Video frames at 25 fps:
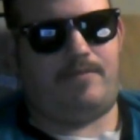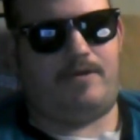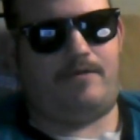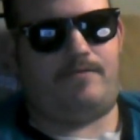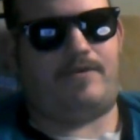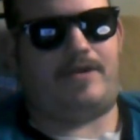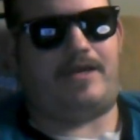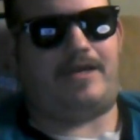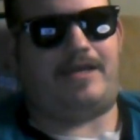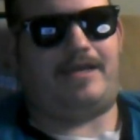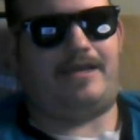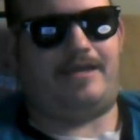
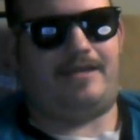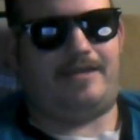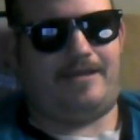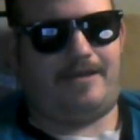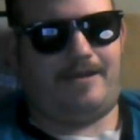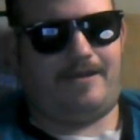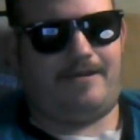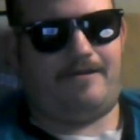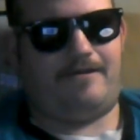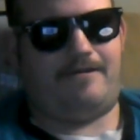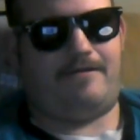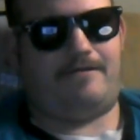But when I
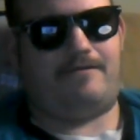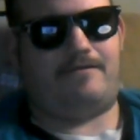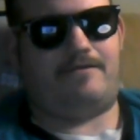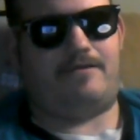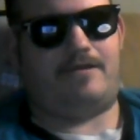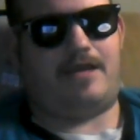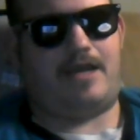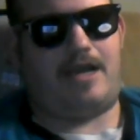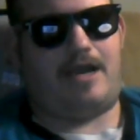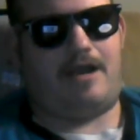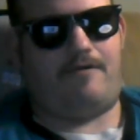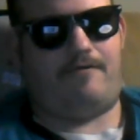get there,
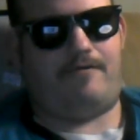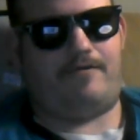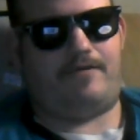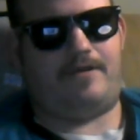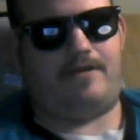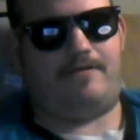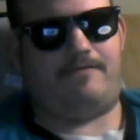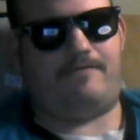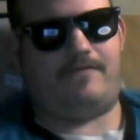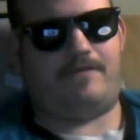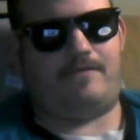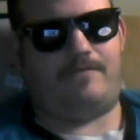I
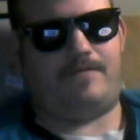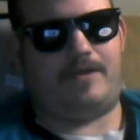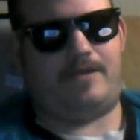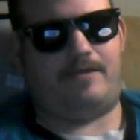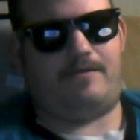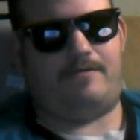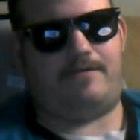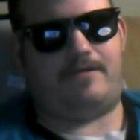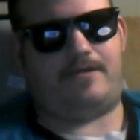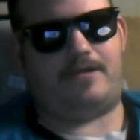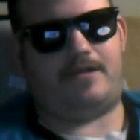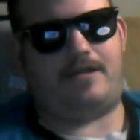will
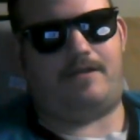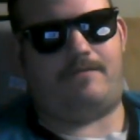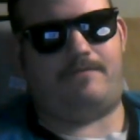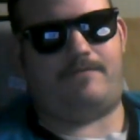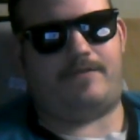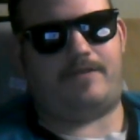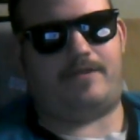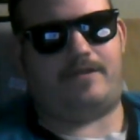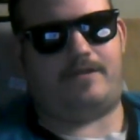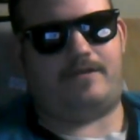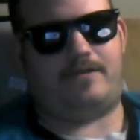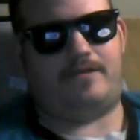definitely be doing
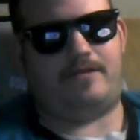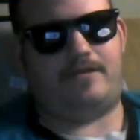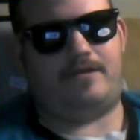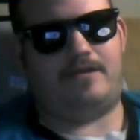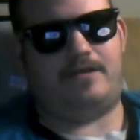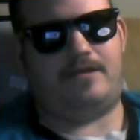something.